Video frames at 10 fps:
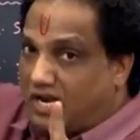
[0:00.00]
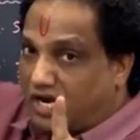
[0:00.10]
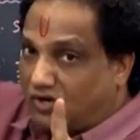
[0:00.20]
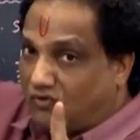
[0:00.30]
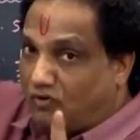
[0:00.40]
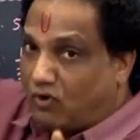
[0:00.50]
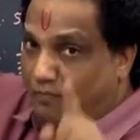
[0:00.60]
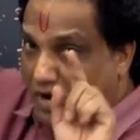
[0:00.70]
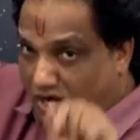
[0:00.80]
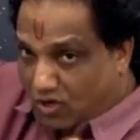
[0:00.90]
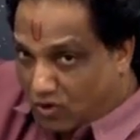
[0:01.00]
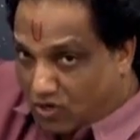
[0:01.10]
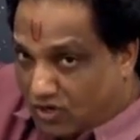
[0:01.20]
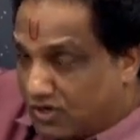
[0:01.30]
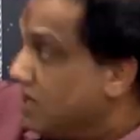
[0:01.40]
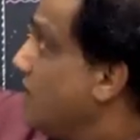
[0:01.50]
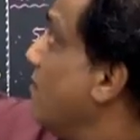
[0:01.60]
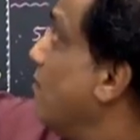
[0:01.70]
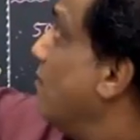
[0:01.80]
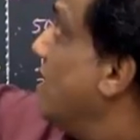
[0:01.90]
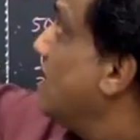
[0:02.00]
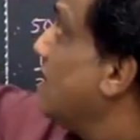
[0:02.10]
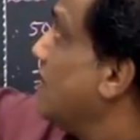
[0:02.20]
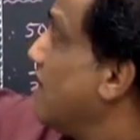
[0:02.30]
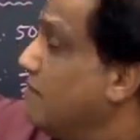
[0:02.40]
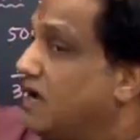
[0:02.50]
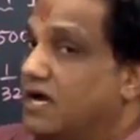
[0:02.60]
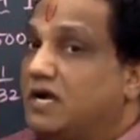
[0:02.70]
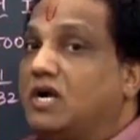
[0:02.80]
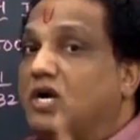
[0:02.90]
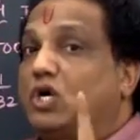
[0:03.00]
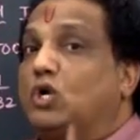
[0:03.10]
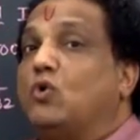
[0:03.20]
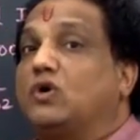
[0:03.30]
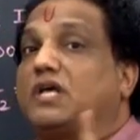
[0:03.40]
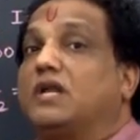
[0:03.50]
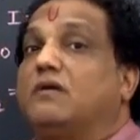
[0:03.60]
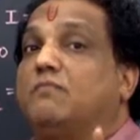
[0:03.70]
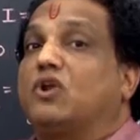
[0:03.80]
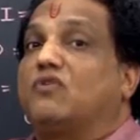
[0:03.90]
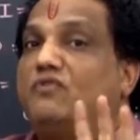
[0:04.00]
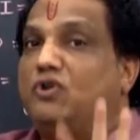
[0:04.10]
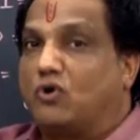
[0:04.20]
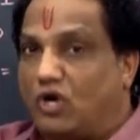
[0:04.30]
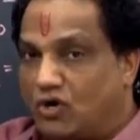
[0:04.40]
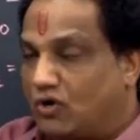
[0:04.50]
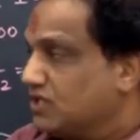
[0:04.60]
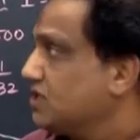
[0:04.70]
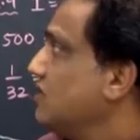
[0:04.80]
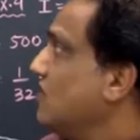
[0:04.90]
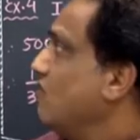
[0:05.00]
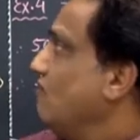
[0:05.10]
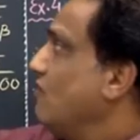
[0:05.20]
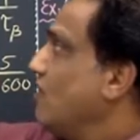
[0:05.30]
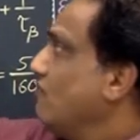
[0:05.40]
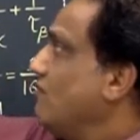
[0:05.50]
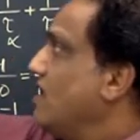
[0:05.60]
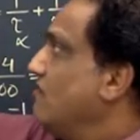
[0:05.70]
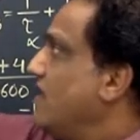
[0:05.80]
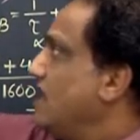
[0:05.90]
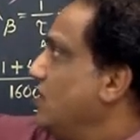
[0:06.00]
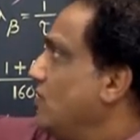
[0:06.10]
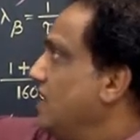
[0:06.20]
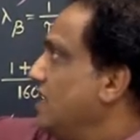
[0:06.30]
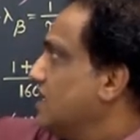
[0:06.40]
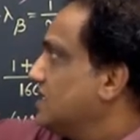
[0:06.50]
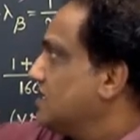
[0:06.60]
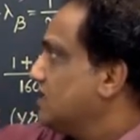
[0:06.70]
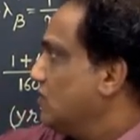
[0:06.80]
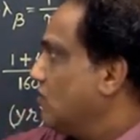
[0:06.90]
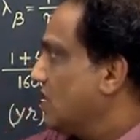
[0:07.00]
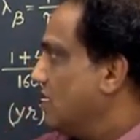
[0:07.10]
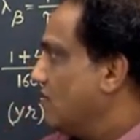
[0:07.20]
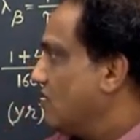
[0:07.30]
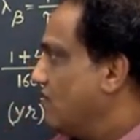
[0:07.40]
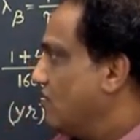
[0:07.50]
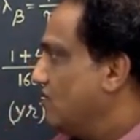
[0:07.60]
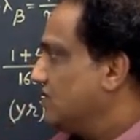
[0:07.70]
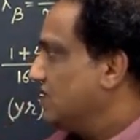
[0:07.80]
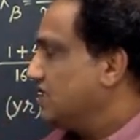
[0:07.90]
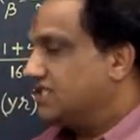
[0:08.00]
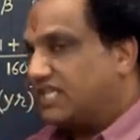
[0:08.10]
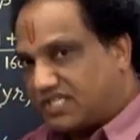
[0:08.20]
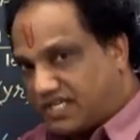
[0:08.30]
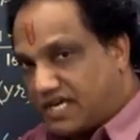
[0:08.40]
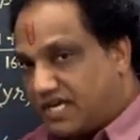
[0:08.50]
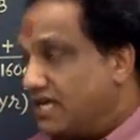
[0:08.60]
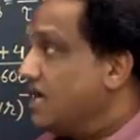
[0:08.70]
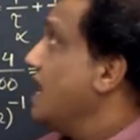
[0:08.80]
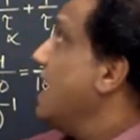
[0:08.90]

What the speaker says: electron volt per nucleon multiplied by total number of nucleons. For 1 Y nucleus, total number of nucleons is 60,